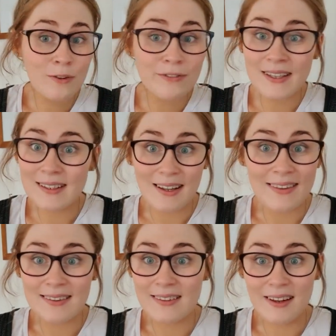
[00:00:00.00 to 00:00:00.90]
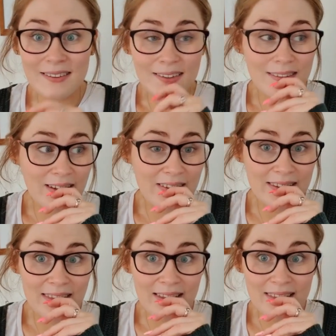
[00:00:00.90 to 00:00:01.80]
there's just no feeling like this,
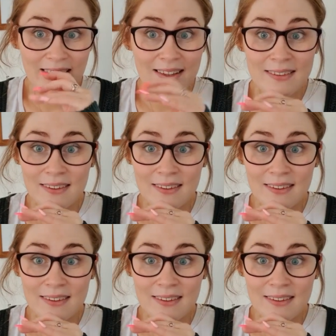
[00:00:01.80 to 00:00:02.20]
guys. Like, seriously,